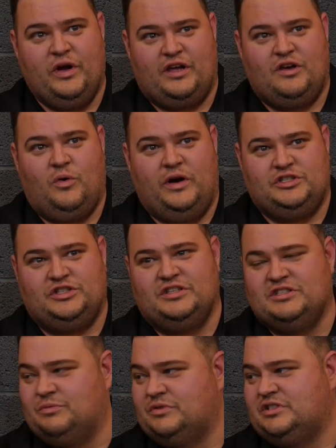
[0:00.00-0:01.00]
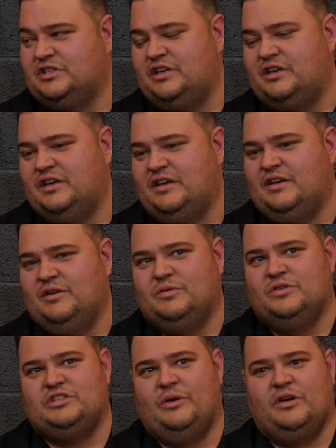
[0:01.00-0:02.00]
quick questions, and we'll see
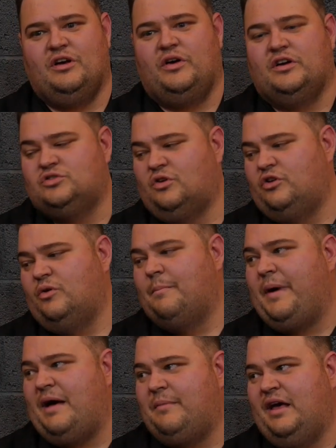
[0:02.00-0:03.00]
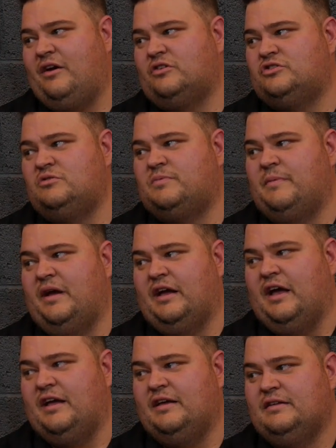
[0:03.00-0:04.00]
how we go here. So, are you a Batman or a Superman
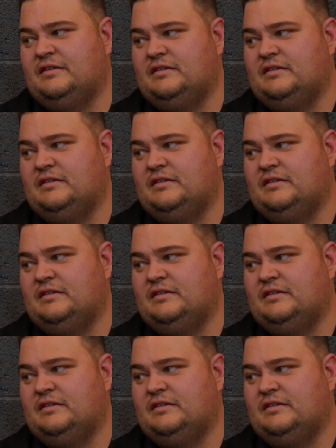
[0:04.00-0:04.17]
guy?